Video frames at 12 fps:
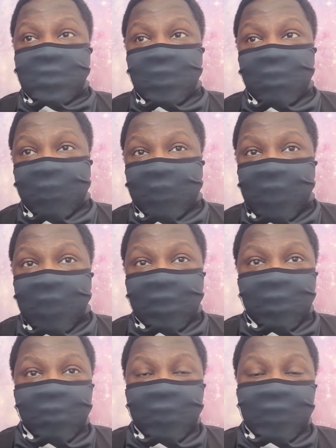city
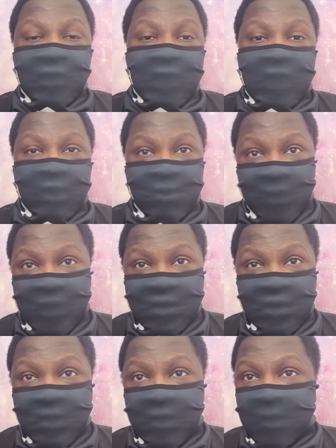block, completely
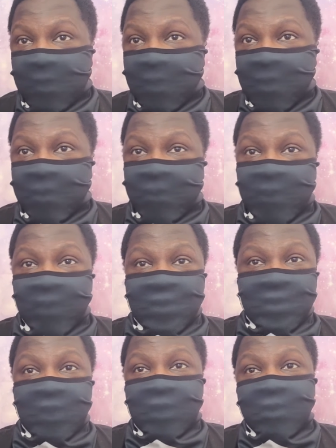atomizing it. There
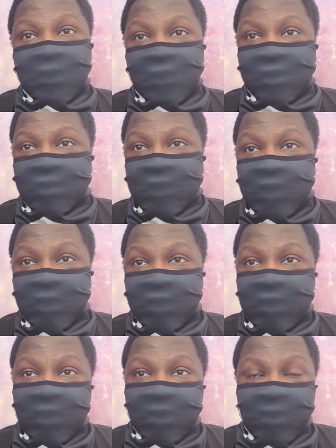was nothing but a crater
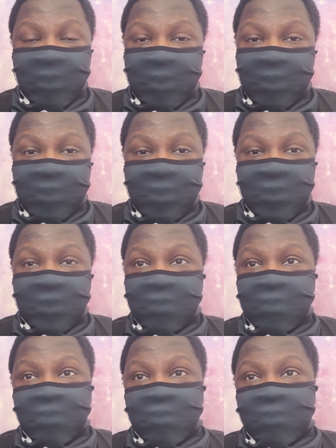that was...
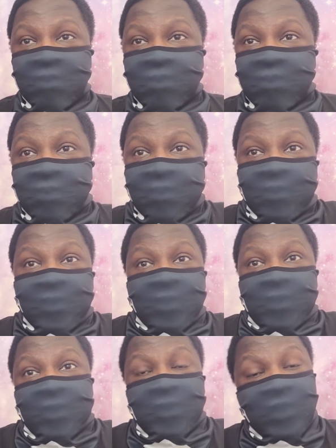
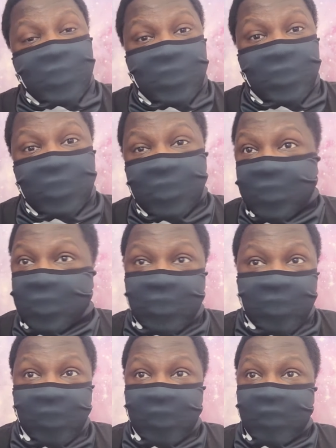
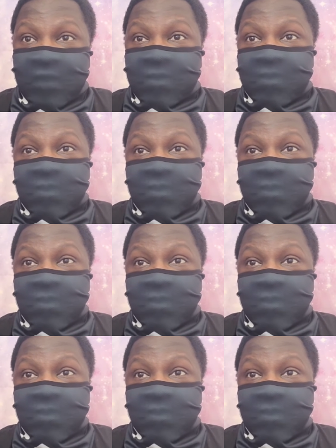shit.